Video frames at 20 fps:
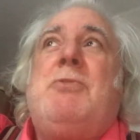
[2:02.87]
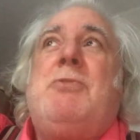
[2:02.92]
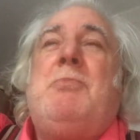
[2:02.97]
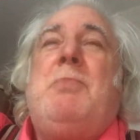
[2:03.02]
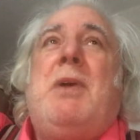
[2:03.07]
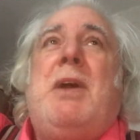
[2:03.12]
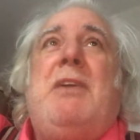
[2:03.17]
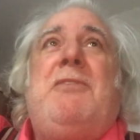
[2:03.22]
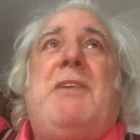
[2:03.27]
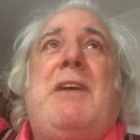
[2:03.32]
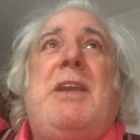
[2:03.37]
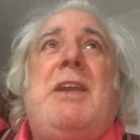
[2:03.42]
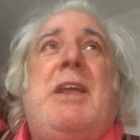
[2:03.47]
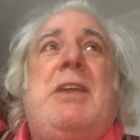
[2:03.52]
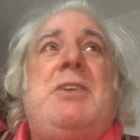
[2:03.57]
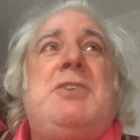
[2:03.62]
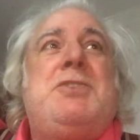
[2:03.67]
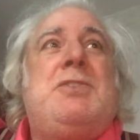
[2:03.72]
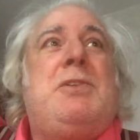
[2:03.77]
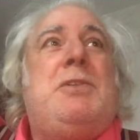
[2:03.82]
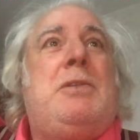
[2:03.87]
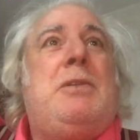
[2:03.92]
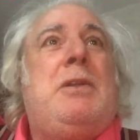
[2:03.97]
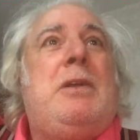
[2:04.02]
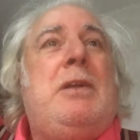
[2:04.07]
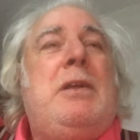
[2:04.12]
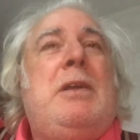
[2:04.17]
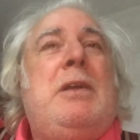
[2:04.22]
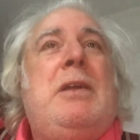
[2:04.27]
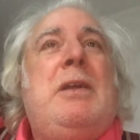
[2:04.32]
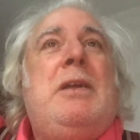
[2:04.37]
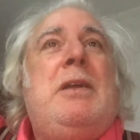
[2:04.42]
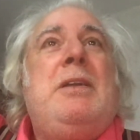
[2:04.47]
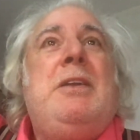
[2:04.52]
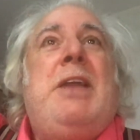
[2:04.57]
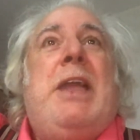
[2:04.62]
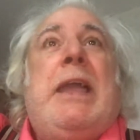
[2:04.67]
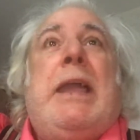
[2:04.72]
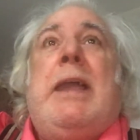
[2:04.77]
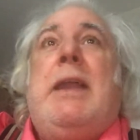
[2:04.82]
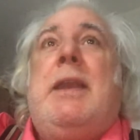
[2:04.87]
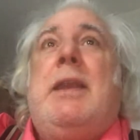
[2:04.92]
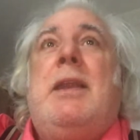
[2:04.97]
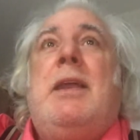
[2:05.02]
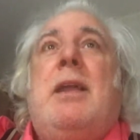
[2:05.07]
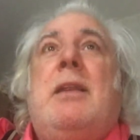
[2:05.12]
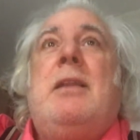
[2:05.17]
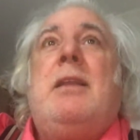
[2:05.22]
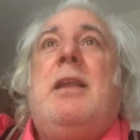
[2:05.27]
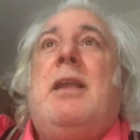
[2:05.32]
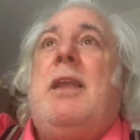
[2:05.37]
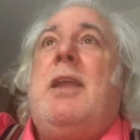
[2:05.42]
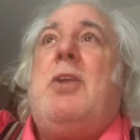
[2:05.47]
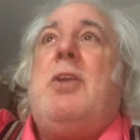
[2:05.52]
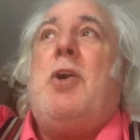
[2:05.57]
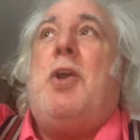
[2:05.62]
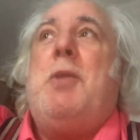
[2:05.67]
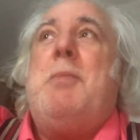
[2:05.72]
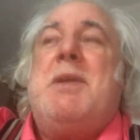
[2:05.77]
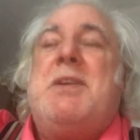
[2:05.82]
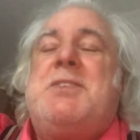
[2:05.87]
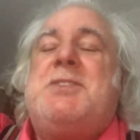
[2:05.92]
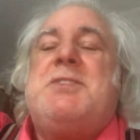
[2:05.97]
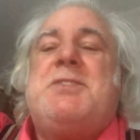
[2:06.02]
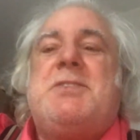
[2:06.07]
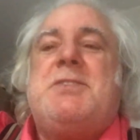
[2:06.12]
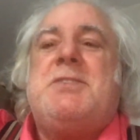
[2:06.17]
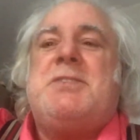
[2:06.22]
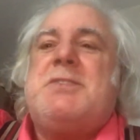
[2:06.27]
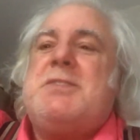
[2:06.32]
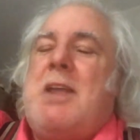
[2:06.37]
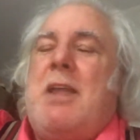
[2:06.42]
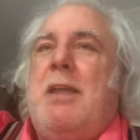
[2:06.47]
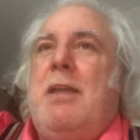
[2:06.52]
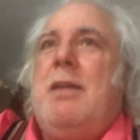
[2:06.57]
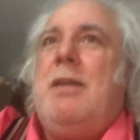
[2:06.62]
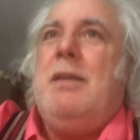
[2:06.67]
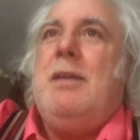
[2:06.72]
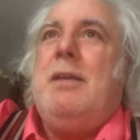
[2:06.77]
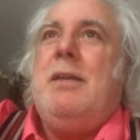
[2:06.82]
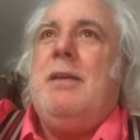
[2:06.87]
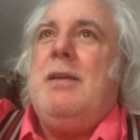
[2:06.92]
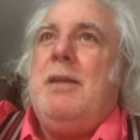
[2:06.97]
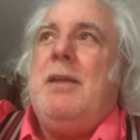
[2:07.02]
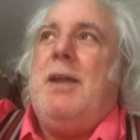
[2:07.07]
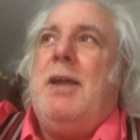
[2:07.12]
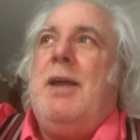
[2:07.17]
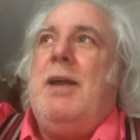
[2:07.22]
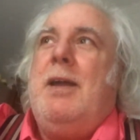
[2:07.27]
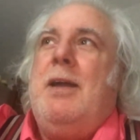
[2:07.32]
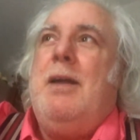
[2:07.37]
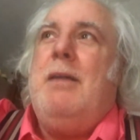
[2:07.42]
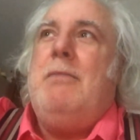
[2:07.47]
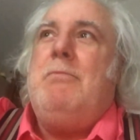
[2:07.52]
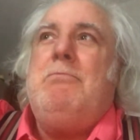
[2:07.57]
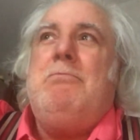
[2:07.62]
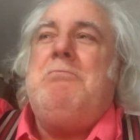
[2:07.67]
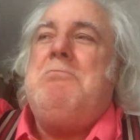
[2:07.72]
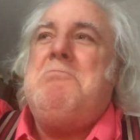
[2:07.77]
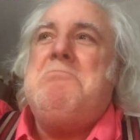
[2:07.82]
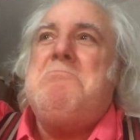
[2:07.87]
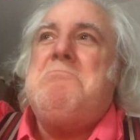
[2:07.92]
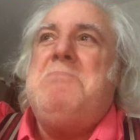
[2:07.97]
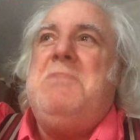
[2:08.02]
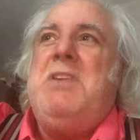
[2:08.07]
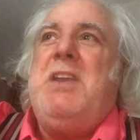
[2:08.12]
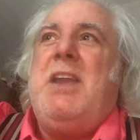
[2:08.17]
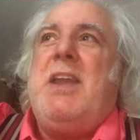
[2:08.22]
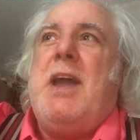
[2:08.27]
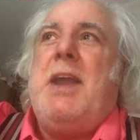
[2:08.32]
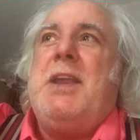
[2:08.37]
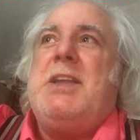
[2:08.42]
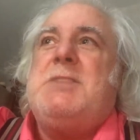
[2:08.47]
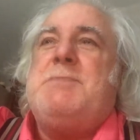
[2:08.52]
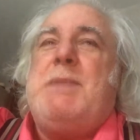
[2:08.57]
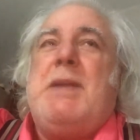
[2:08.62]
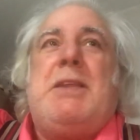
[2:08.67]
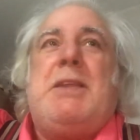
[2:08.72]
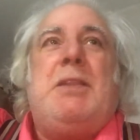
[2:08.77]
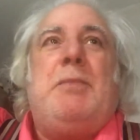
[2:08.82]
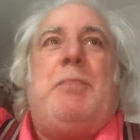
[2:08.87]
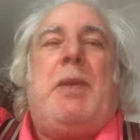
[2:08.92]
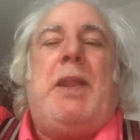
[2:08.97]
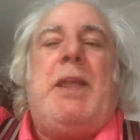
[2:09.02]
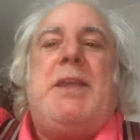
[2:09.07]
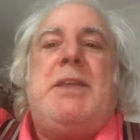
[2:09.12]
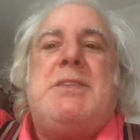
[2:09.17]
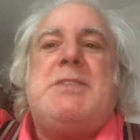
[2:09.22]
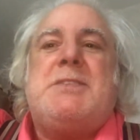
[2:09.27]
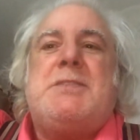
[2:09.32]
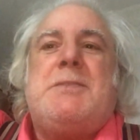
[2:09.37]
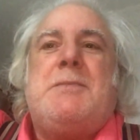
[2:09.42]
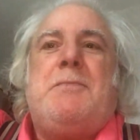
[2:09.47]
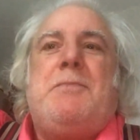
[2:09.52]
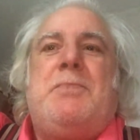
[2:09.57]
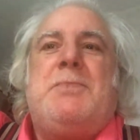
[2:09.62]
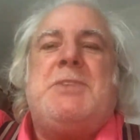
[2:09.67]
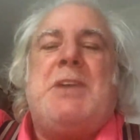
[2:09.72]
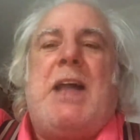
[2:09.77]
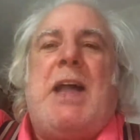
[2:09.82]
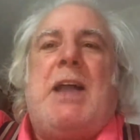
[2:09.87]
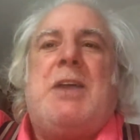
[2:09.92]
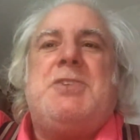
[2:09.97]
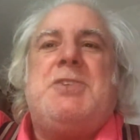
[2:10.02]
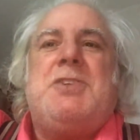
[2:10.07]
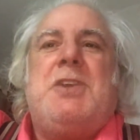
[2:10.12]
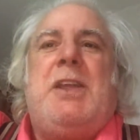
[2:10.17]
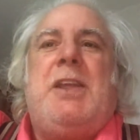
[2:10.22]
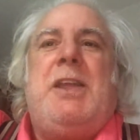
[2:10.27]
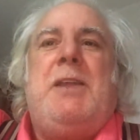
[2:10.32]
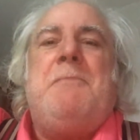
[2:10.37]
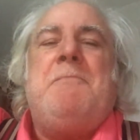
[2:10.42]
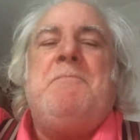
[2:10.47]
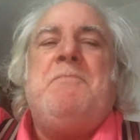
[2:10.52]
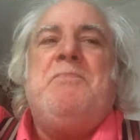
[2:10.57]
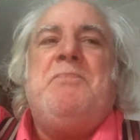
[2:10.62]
run by financial gain and economists, um, you can't expect the police to actually.